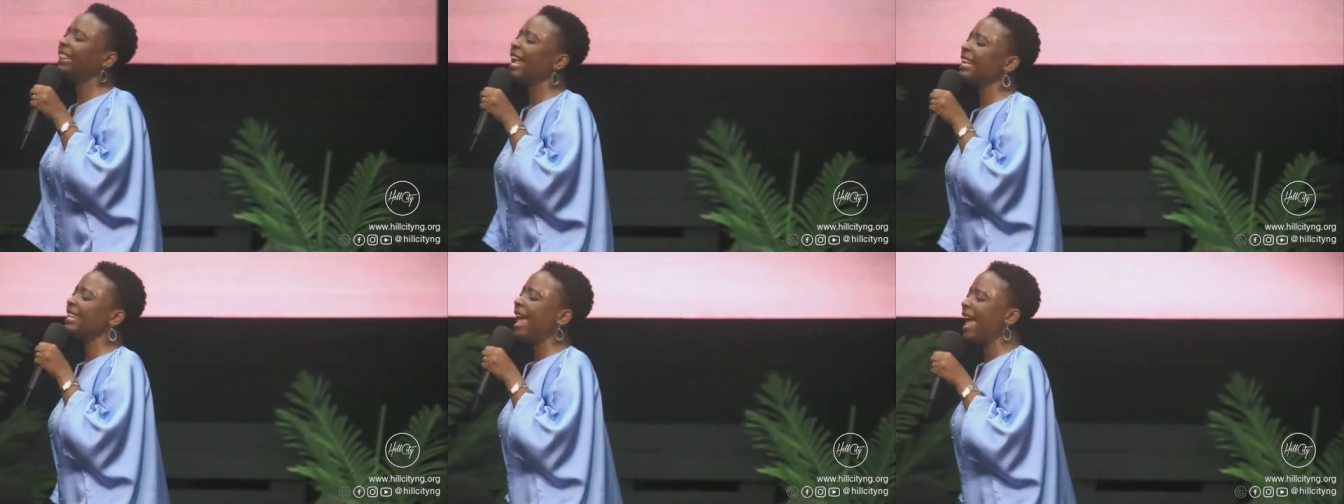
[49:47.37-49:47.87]
in
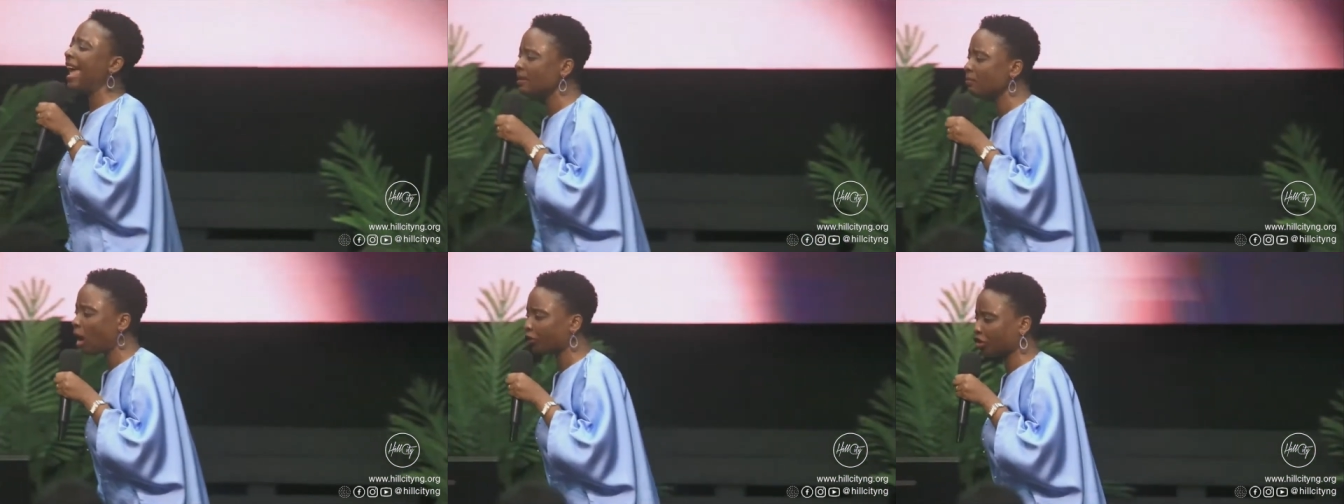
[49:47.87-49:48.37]
the
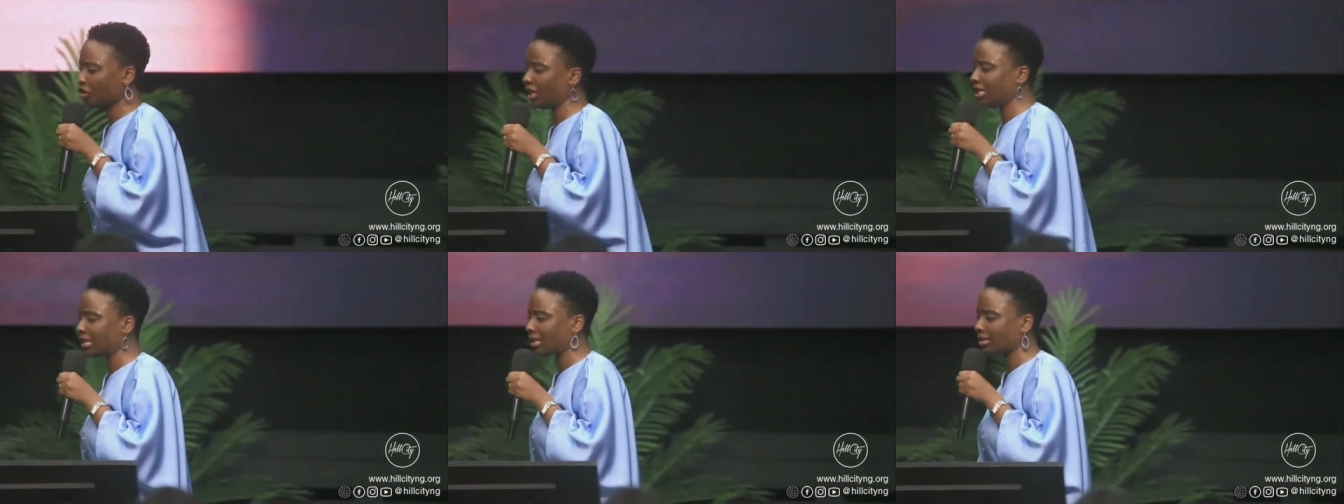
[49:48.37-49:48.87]
name of
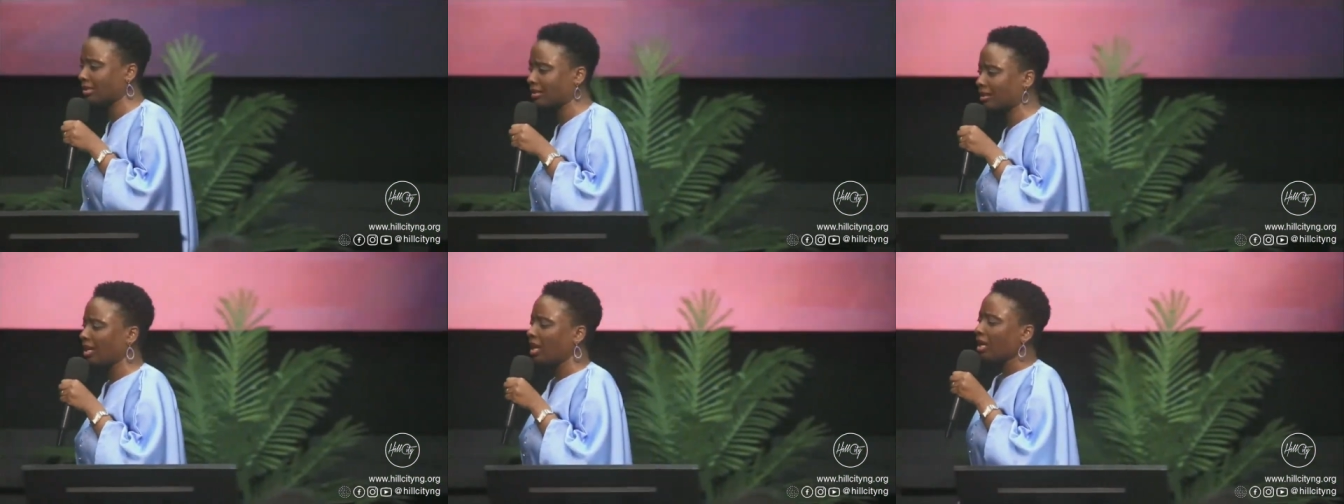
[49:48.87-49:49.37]

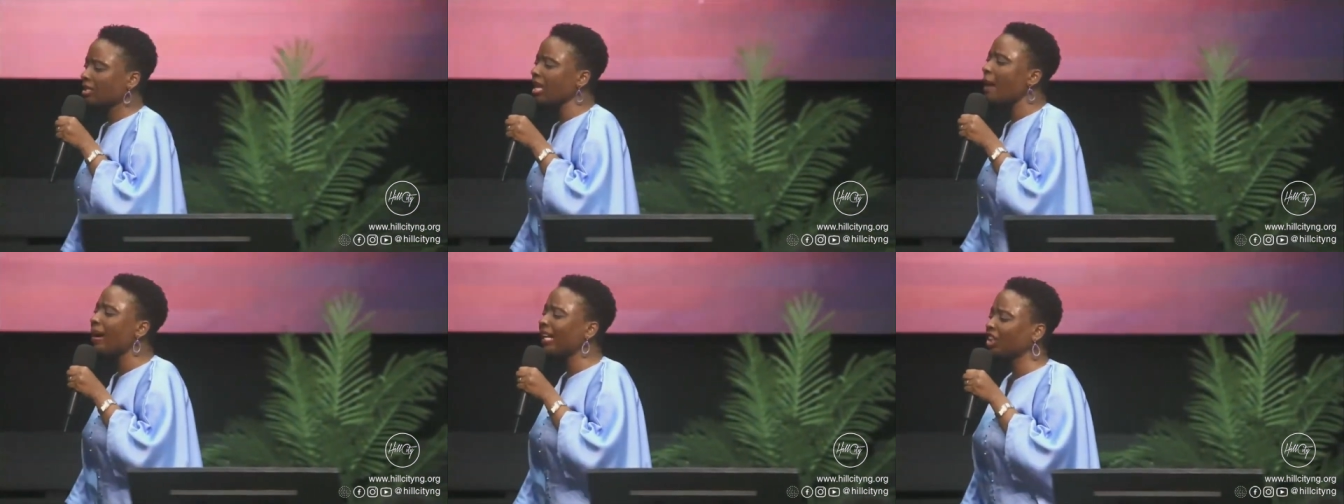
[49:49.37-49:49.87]
Jesus.
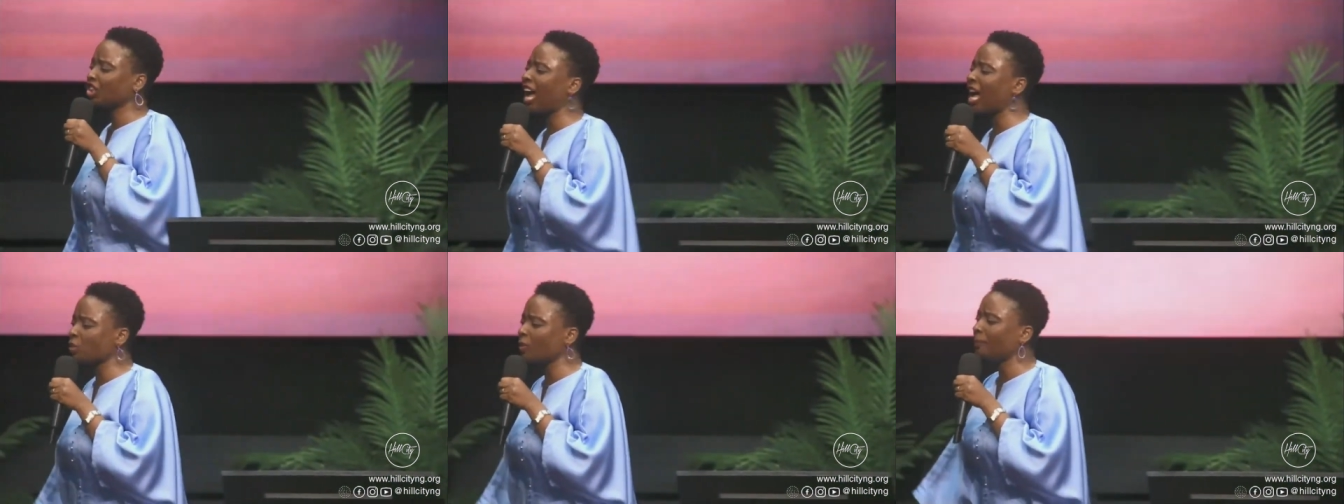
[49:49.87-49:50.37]
Somebody
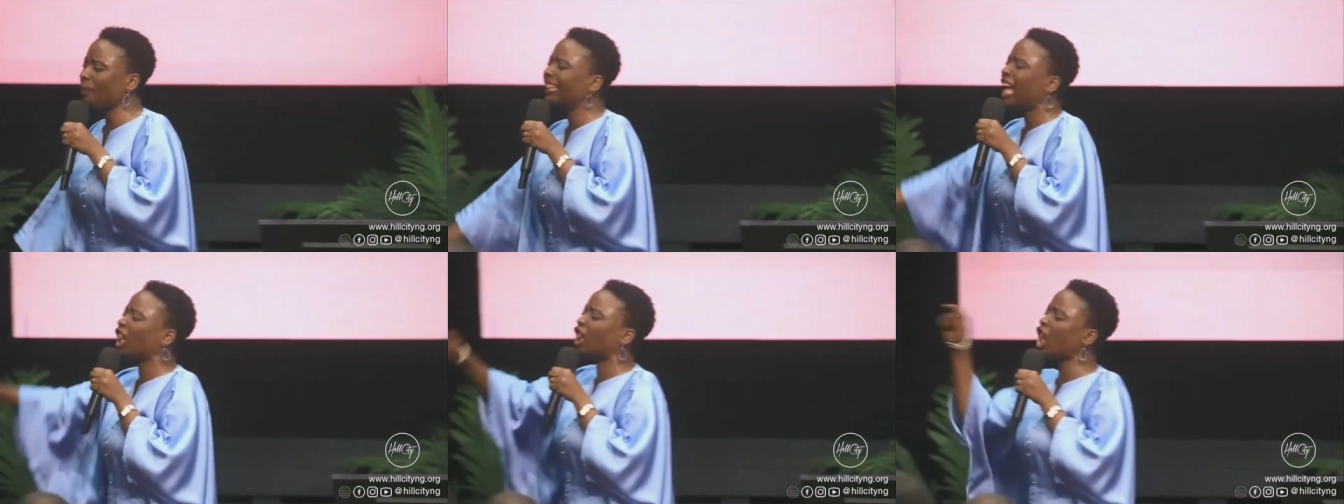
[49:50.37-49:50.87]
shout with
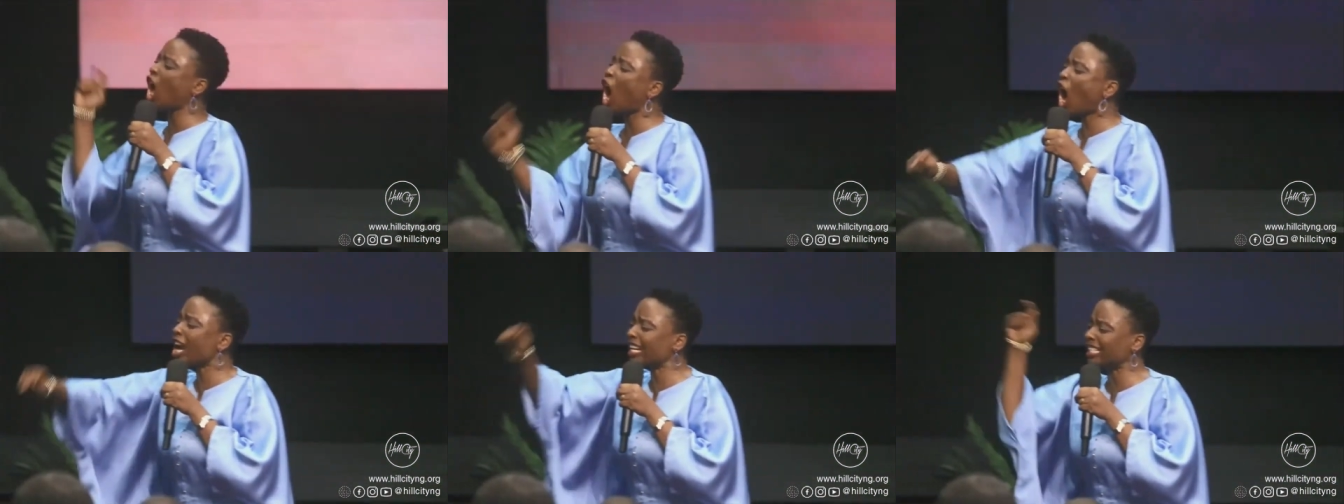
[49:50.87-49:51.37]
me, The
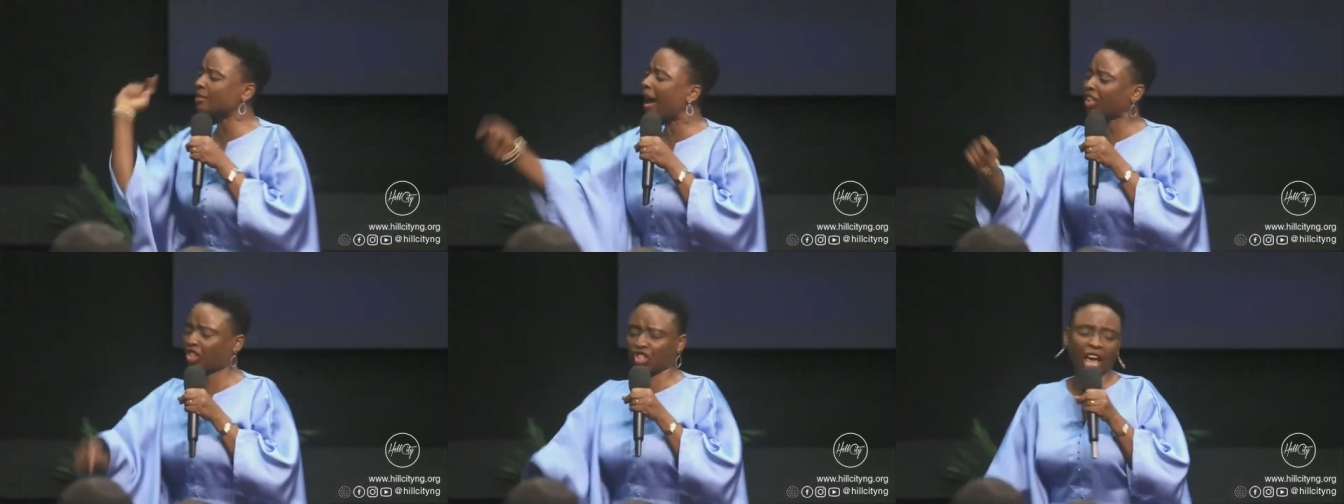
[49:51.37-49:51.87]
Lord
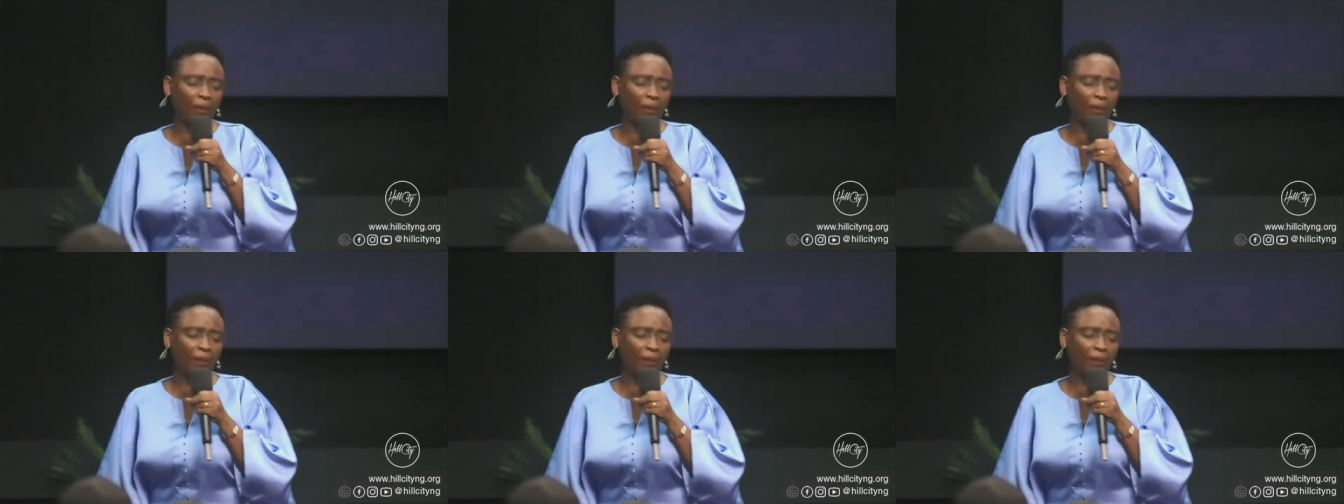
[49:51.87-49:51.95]
is my